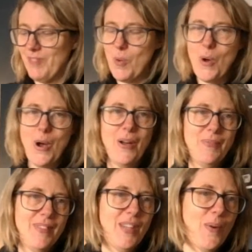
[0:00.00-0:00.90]
You
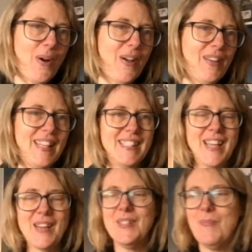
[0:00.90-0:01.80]
are. It's
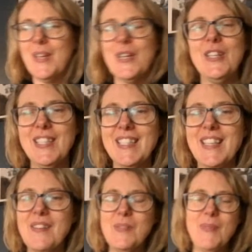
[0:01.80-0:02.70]
going to be good. It's
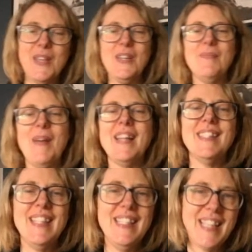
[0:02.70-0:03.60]
going to be good, but I
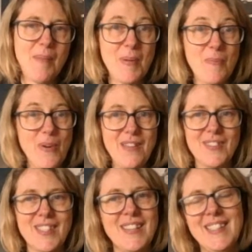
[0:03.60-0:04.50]
just need to get a bit
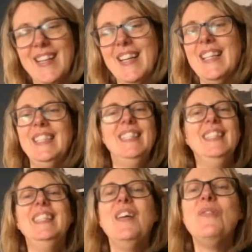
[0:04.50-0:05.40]
braver, don't I?
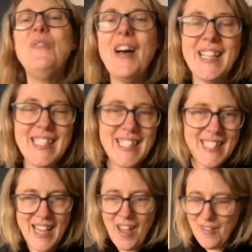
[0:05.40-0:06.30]

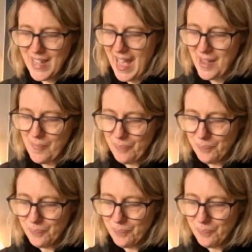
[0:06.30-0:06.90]
Right. Okay.